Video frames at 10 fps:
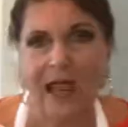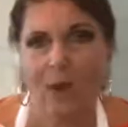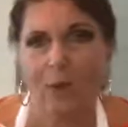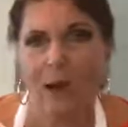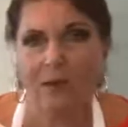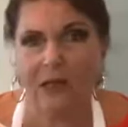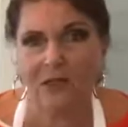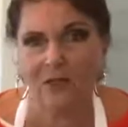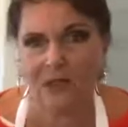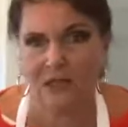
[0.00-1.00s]
How well
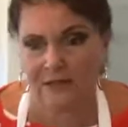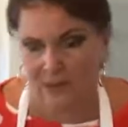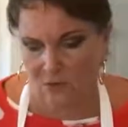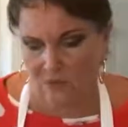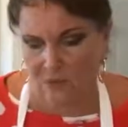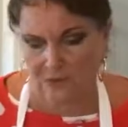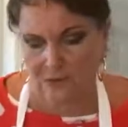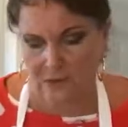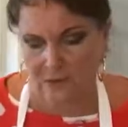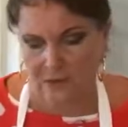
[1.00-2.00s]
can you see that,
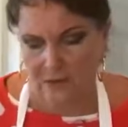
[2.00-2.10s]
Chris?